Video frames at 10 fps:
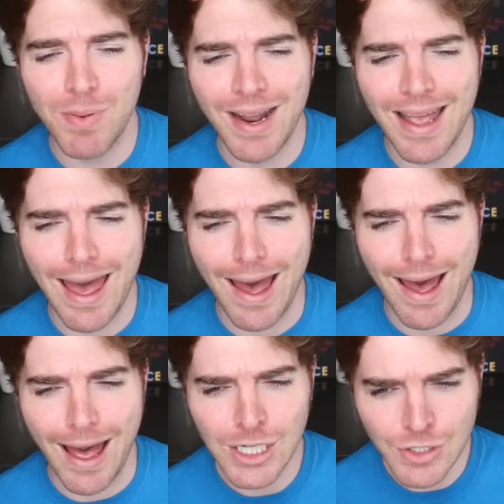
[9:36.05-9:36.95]
but I
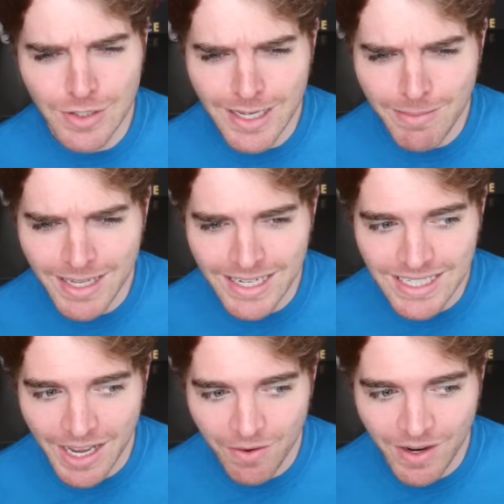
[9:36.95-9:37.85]
actually am getting
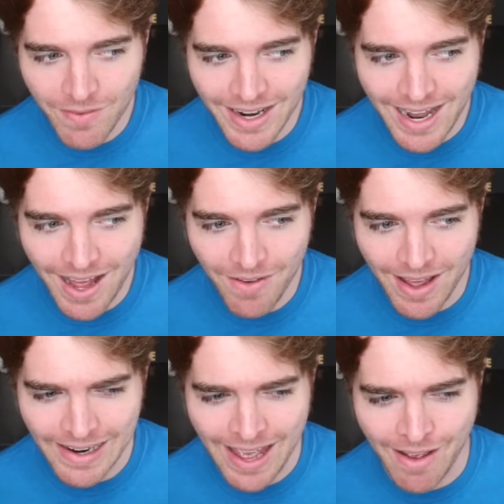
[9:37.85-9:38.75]
diarrhea right
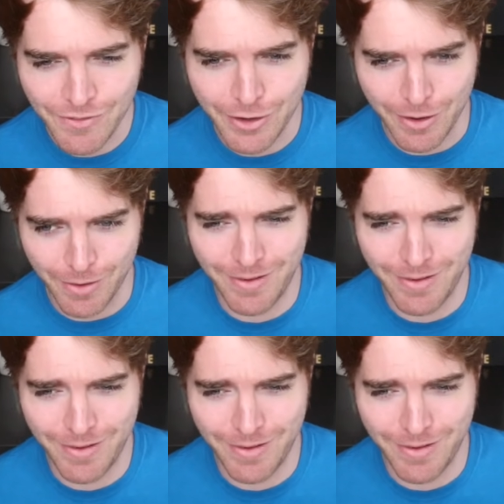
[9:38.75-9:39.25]
now and I have to go.